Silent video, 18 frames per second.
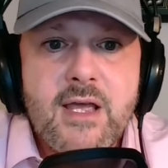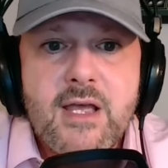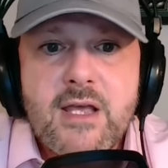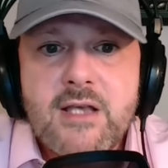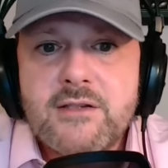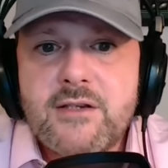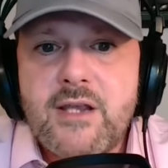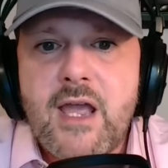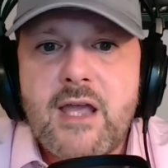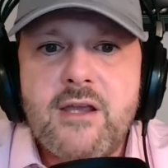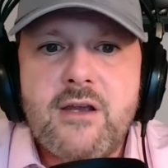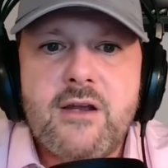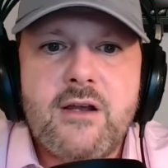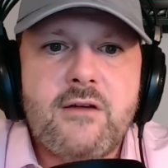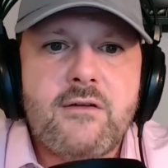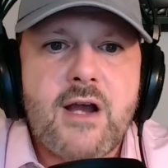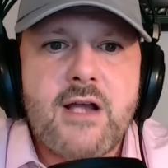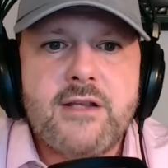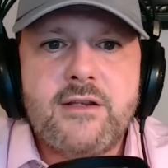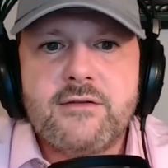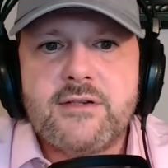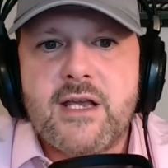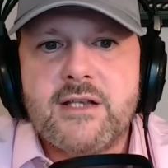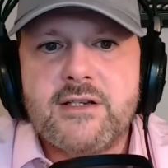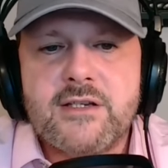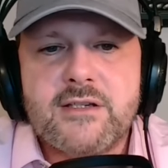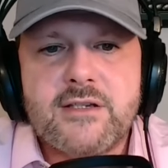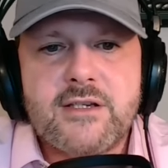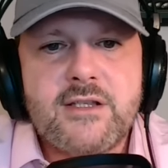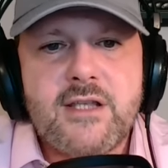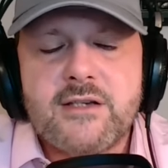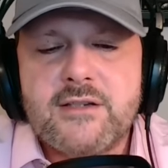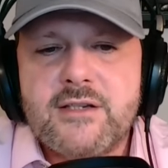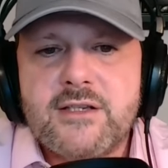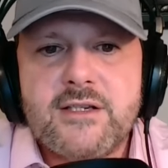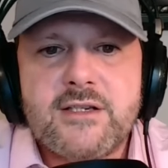So yeah, you can grind those edges. It
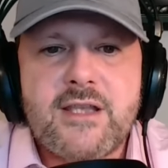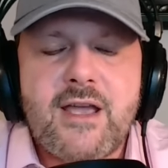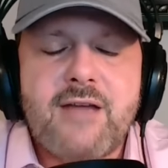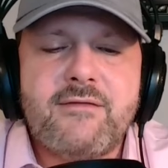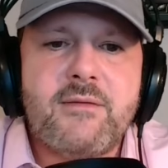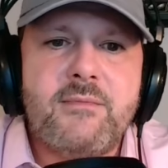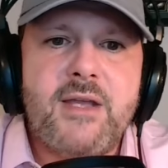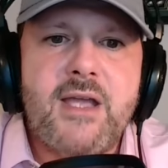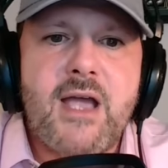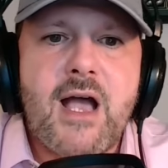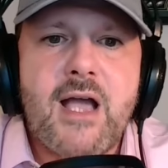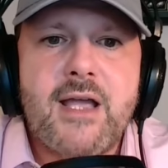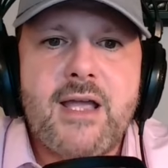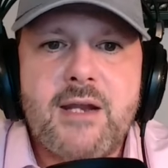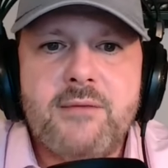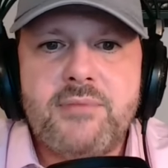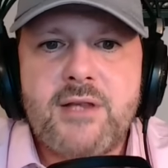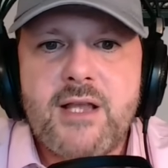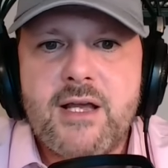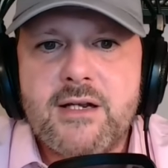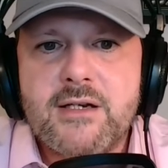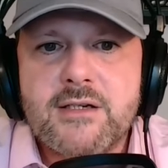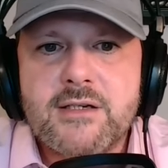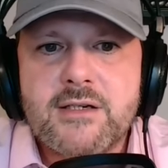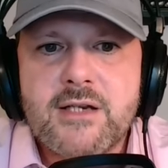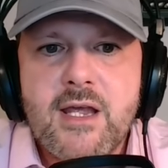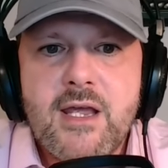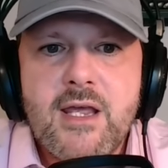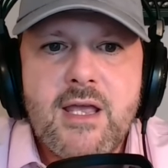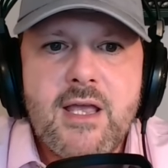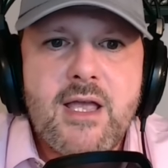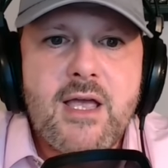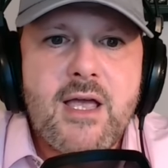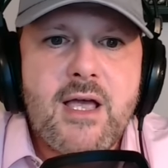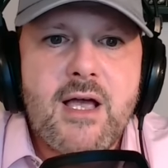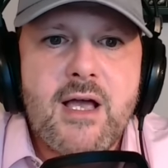doesn't just have to be high-end players.
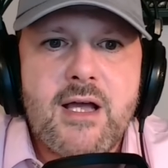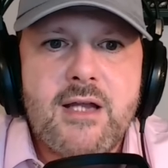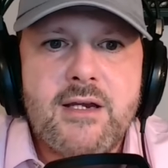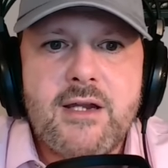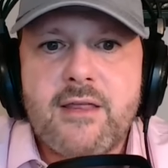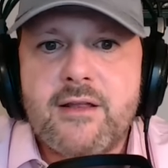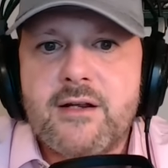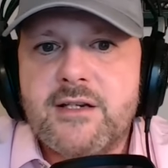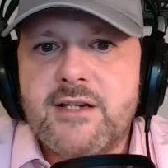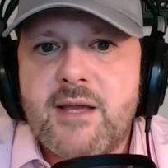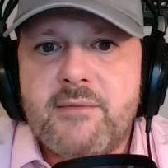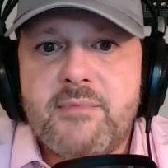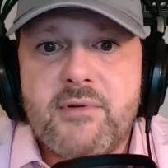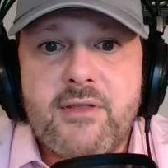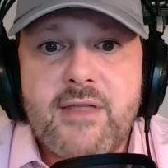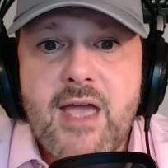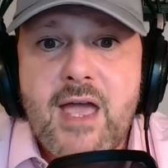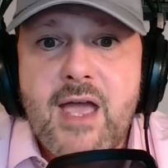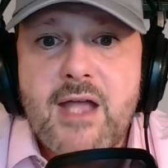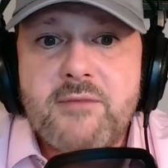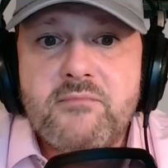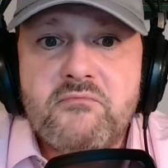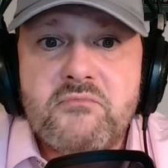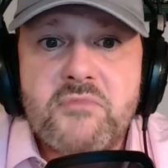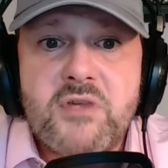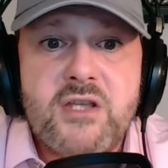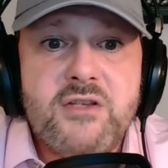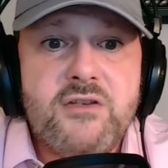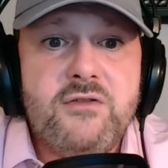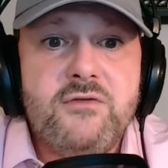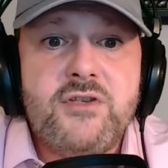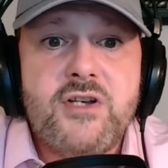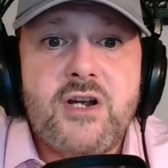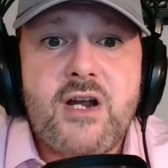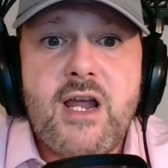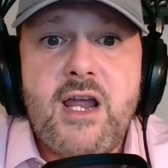Another example of that, can you
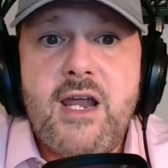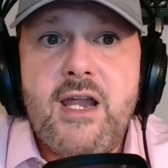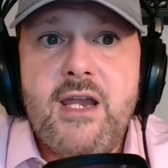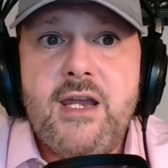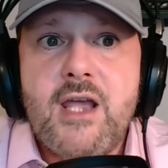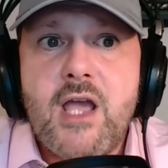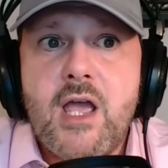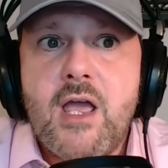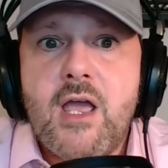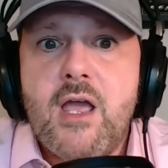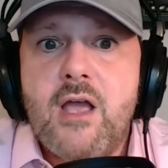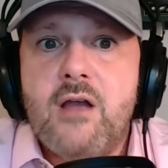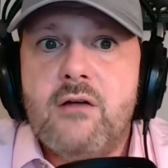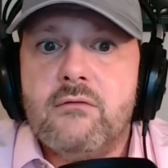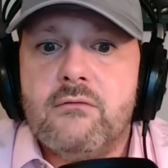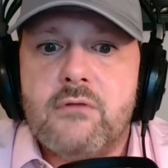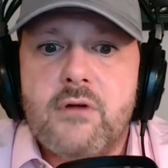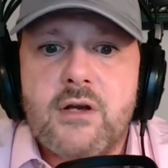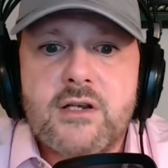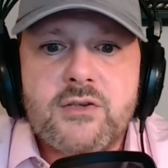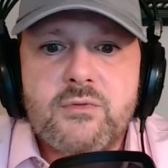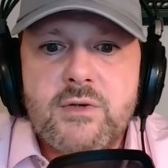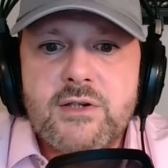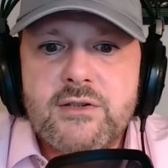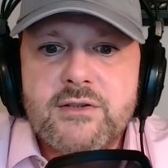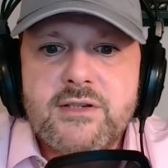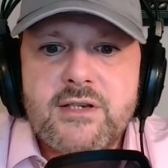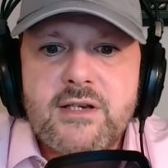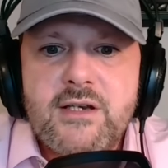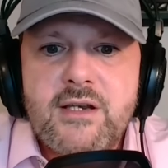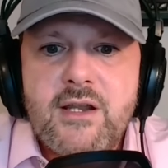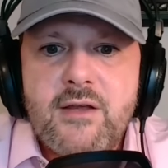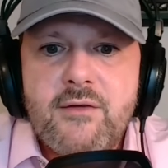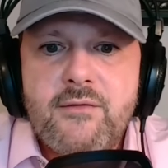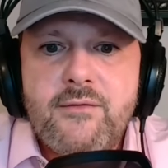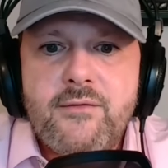trade Russ
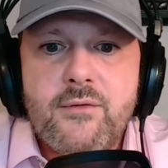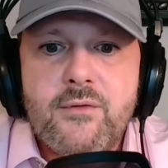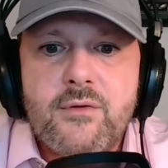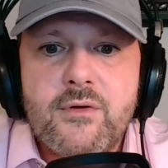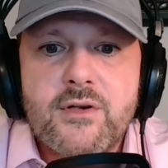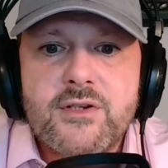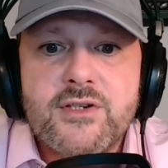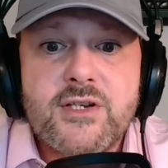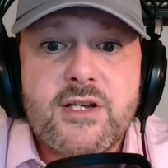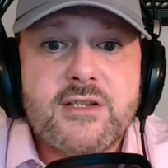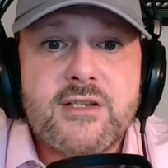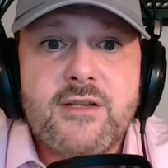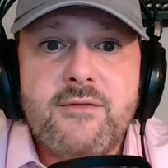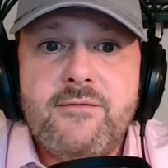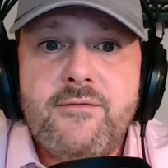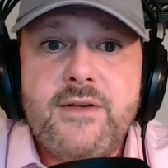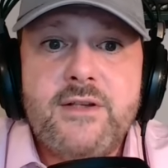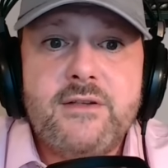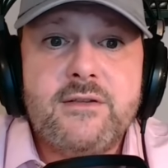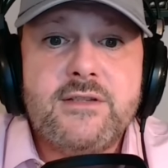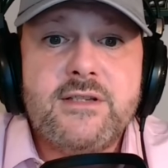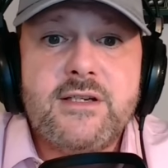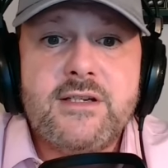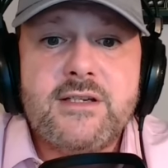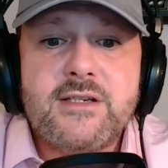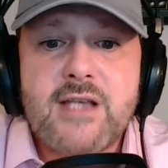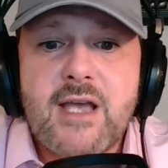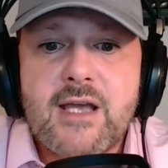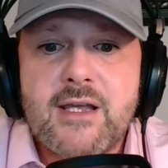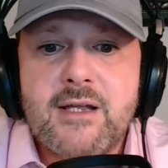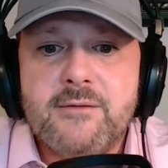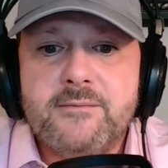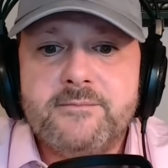Wilson for Justin Fields in a second?